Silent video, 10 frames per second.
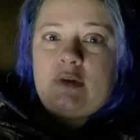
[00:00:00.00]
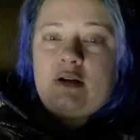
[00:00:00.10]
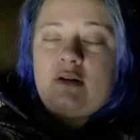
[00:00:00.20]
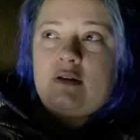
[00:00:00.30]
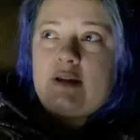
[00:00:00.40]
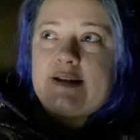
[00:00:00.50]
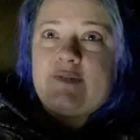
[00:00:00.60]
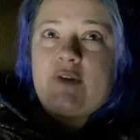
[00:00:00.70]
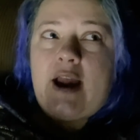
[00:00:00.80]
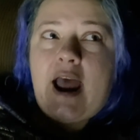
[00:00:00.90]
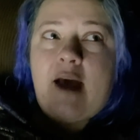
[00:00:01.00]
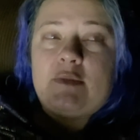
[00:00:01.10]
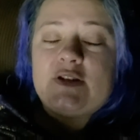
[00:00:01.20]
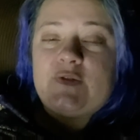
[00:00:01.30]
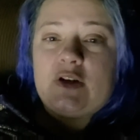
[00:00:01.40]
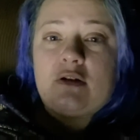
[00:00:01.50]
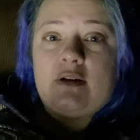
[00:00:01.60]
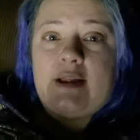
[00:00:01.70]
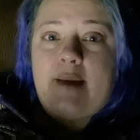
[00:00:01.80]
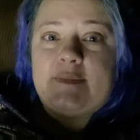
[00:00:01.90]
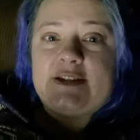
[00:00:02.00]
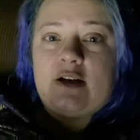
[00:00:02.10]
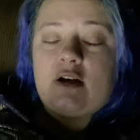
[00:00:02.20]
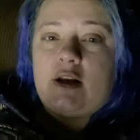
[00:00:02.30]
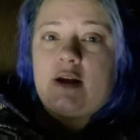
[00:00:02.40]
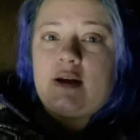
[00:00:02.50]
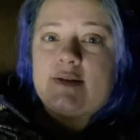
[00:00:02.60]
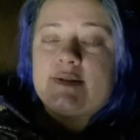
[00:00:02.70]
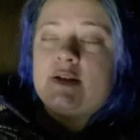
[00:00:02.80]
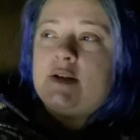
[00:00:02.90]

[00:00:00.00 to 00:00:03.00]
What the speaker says: less of our atmosphere collapsing on us,